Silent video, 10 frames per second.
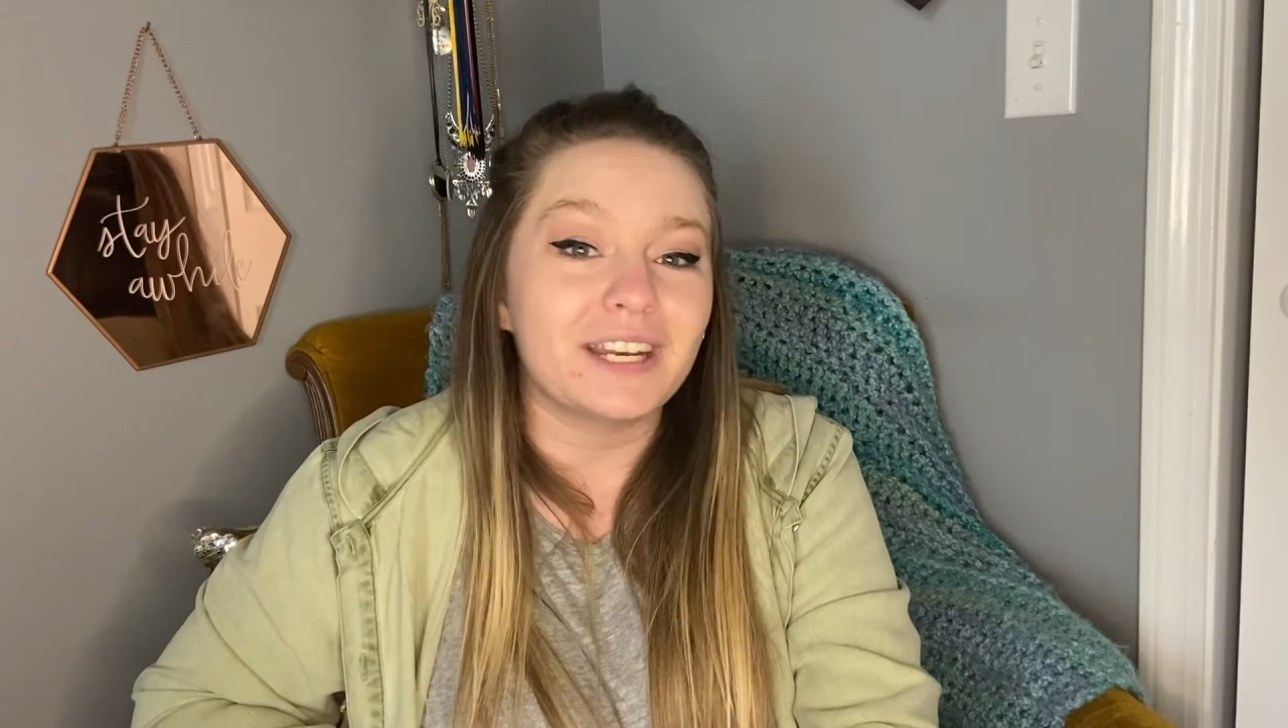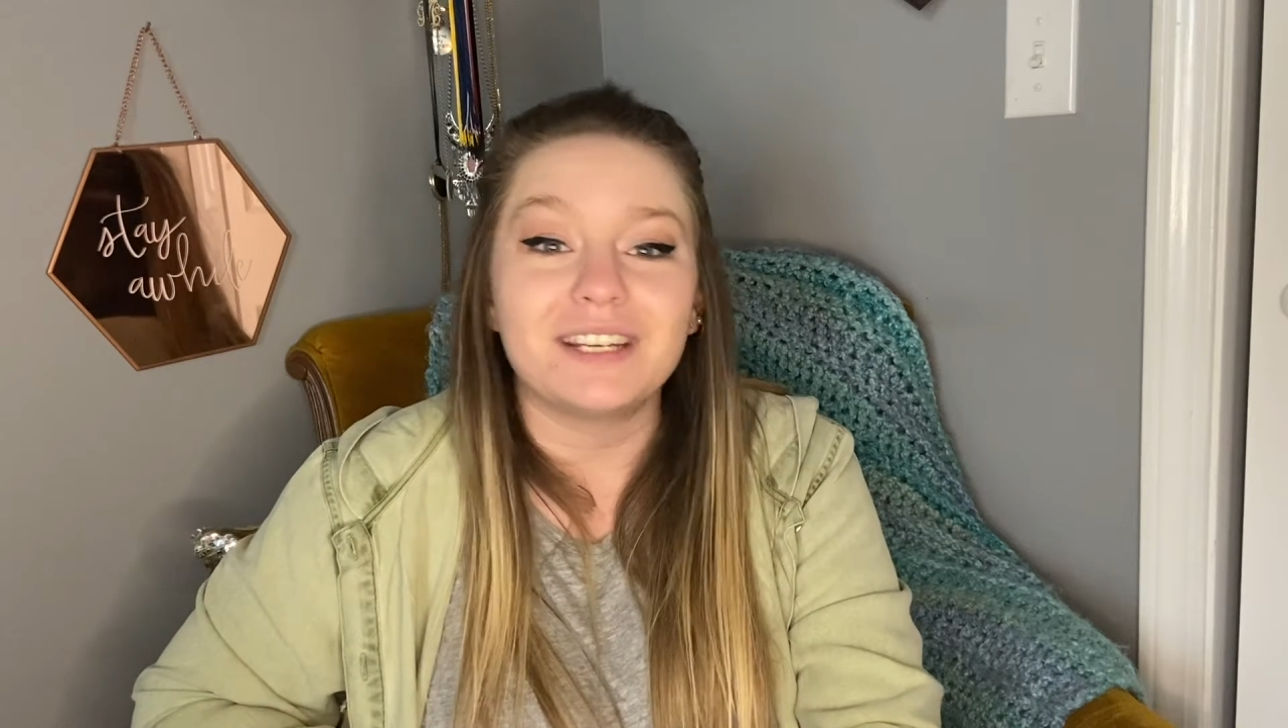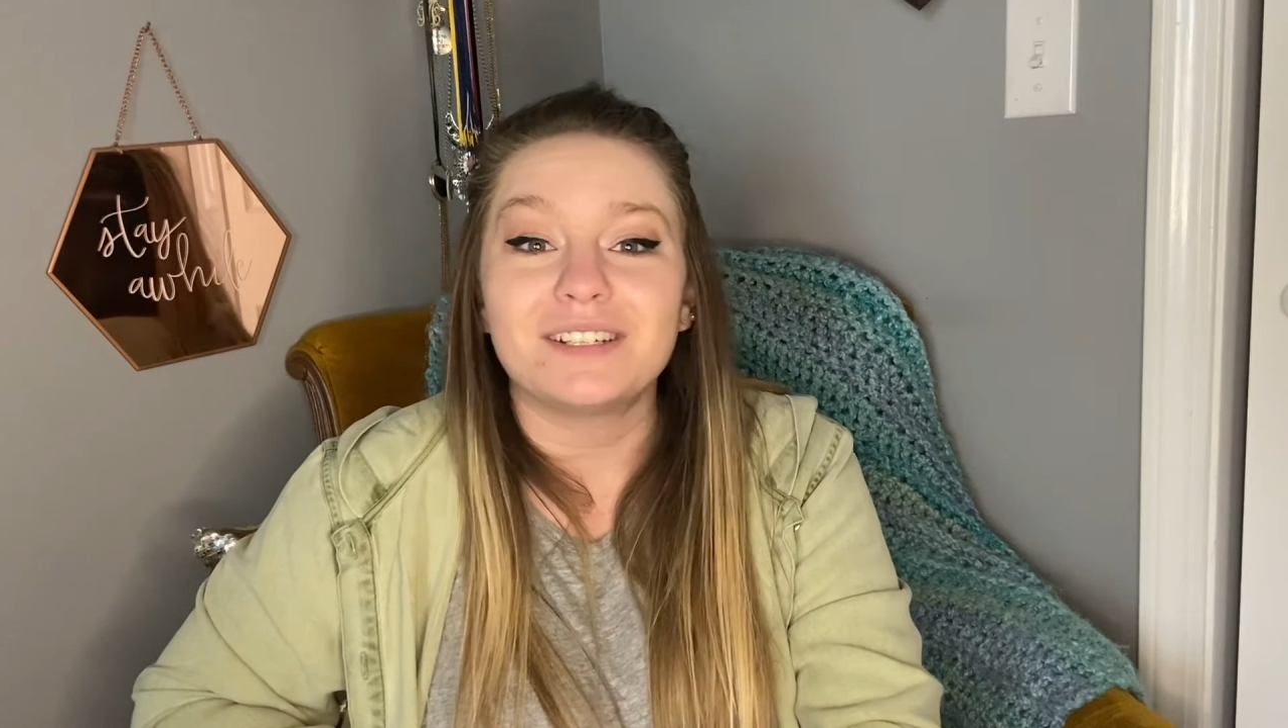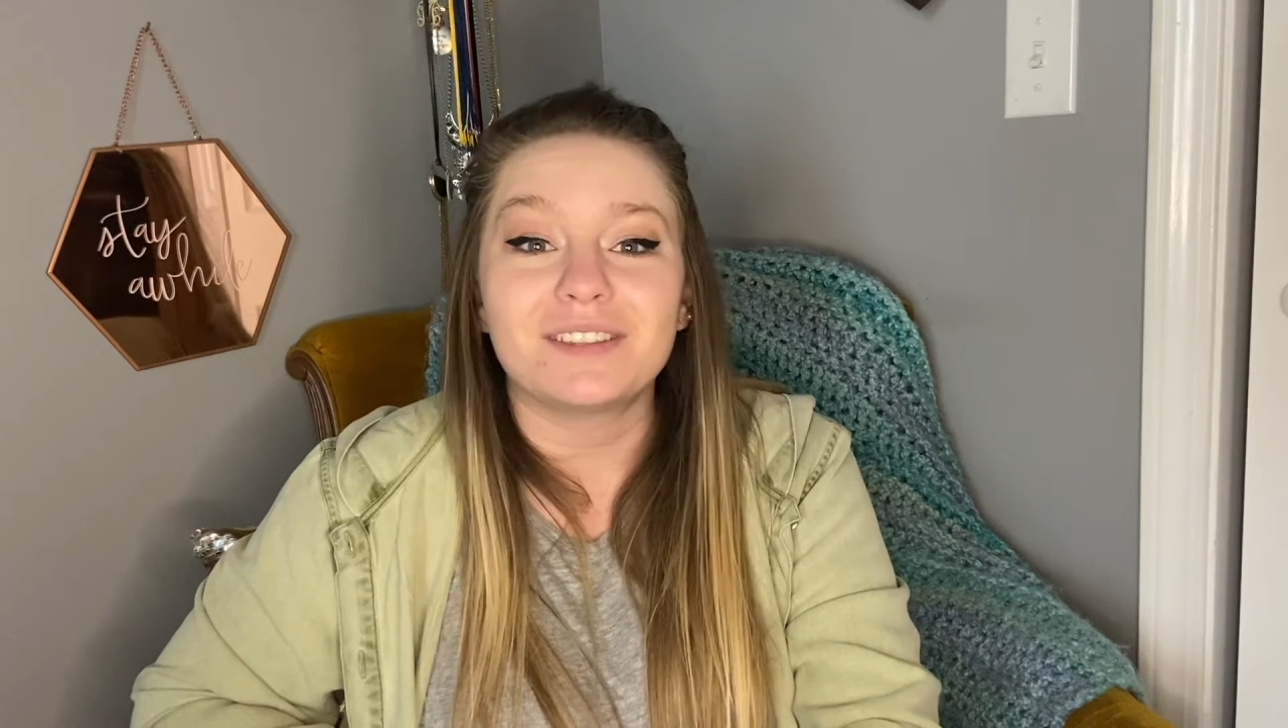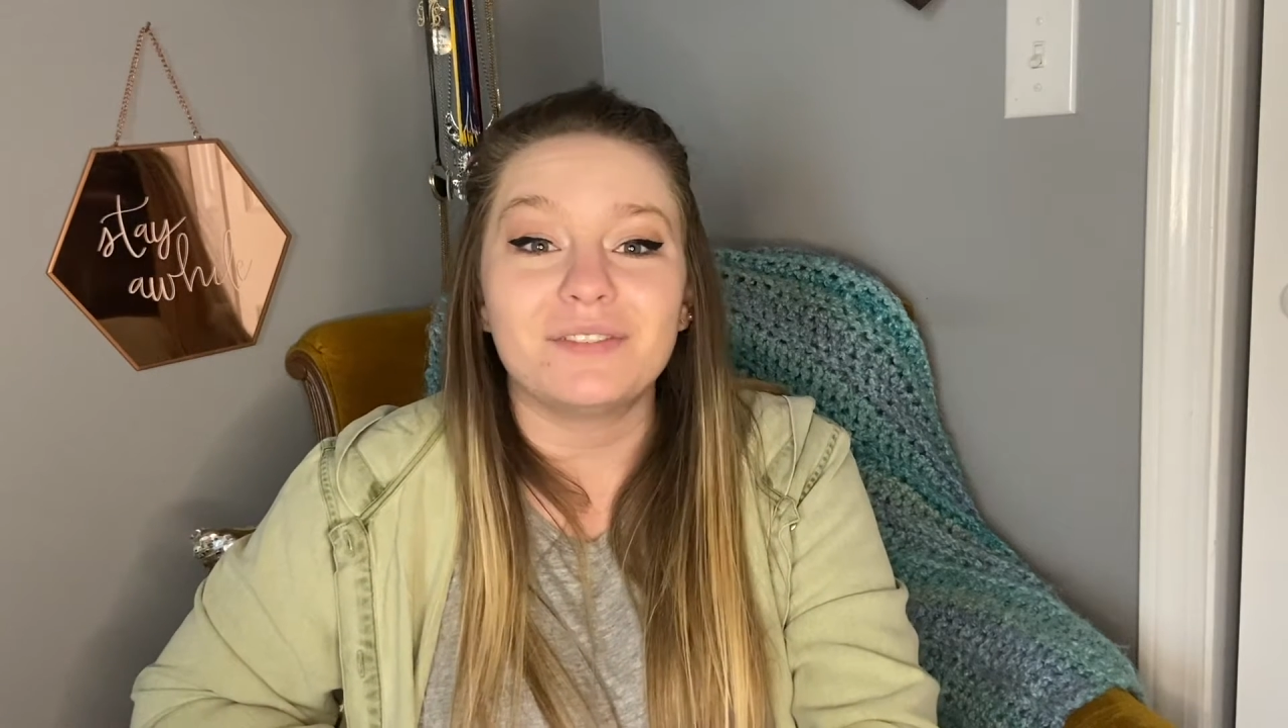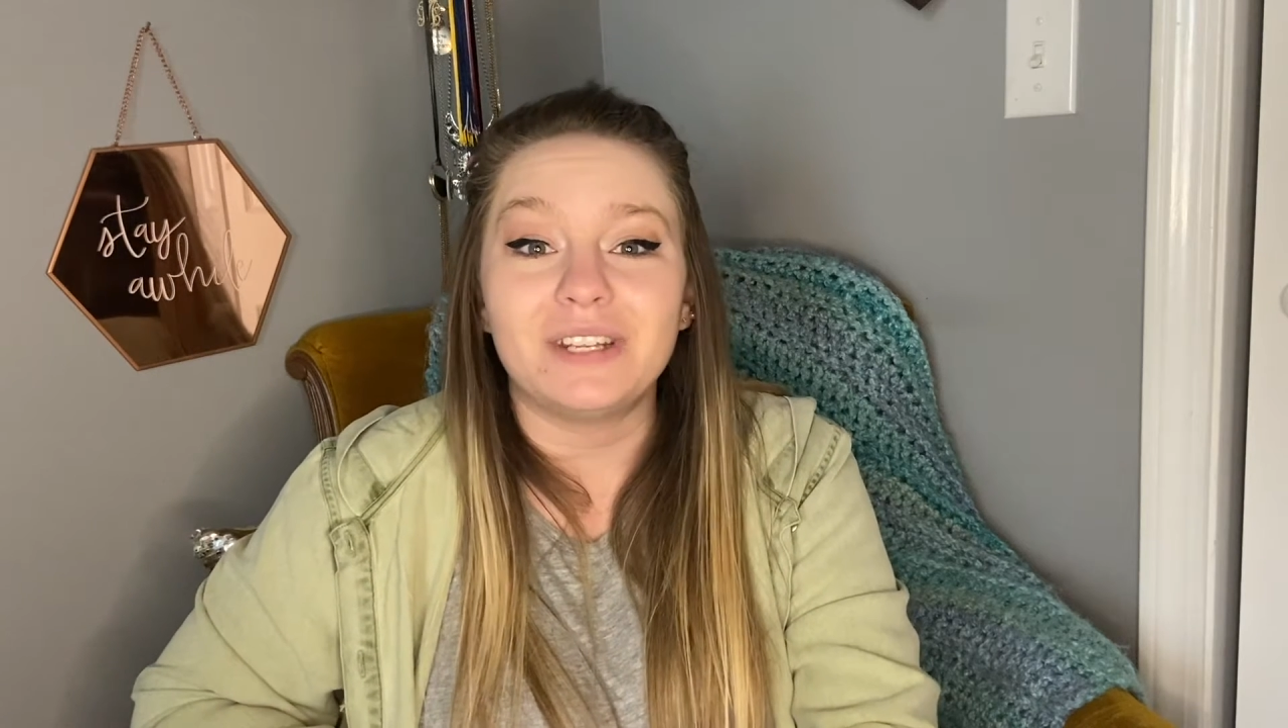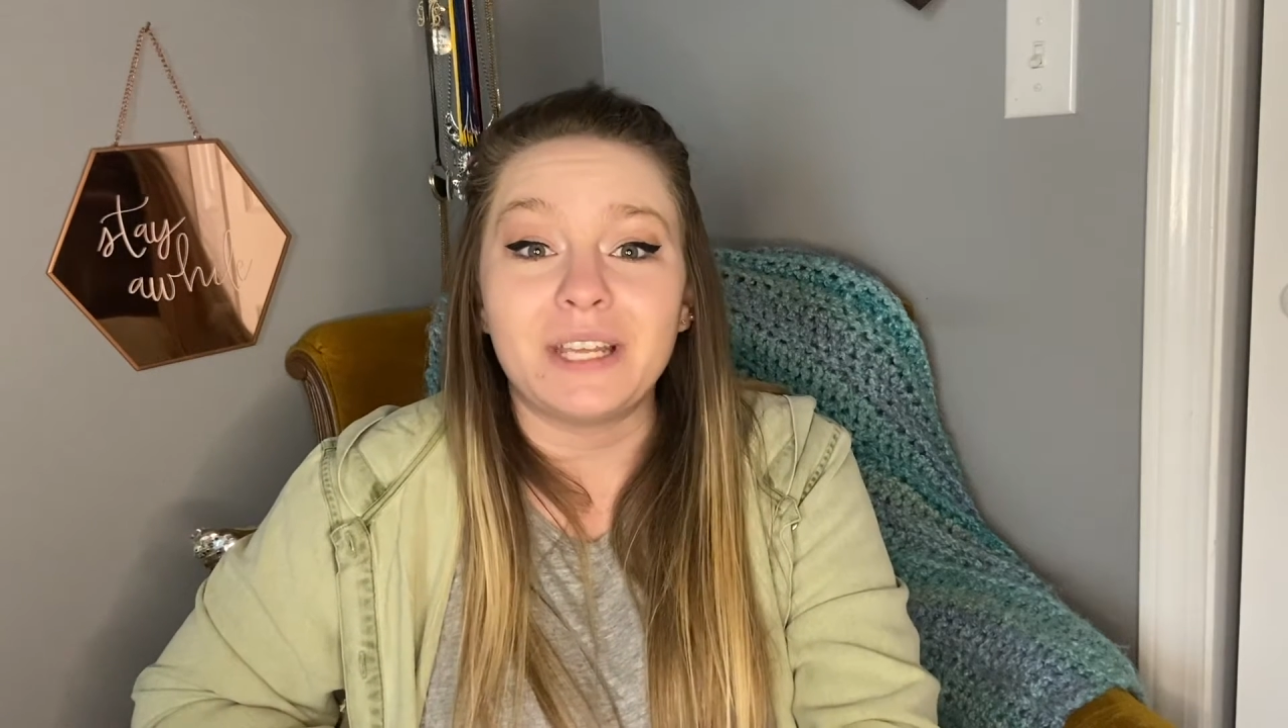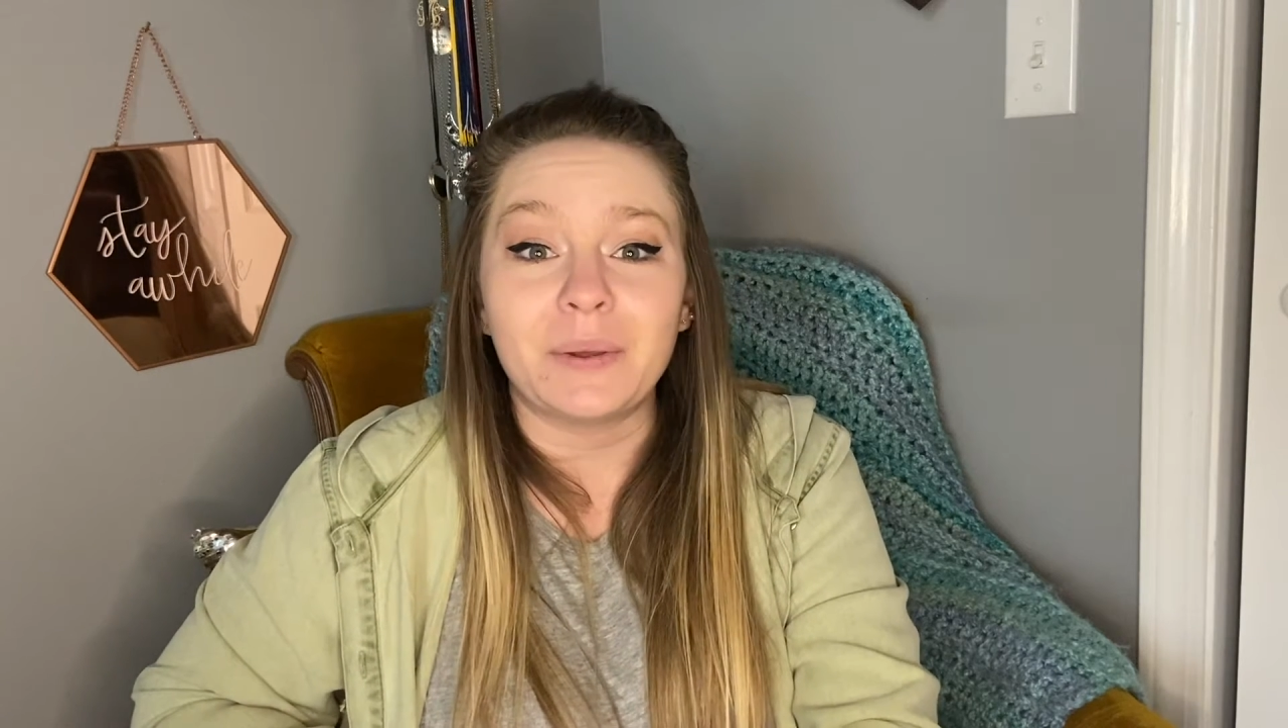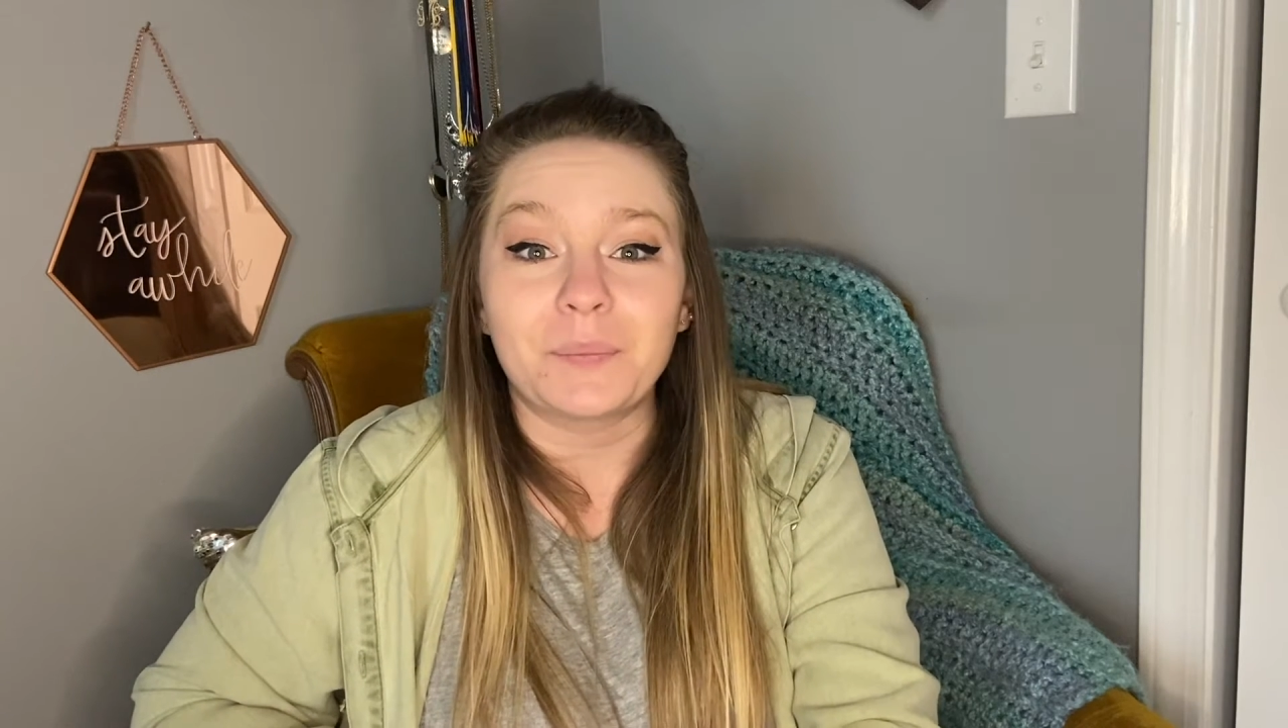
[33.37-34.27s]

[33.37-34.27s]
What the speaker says: into the video.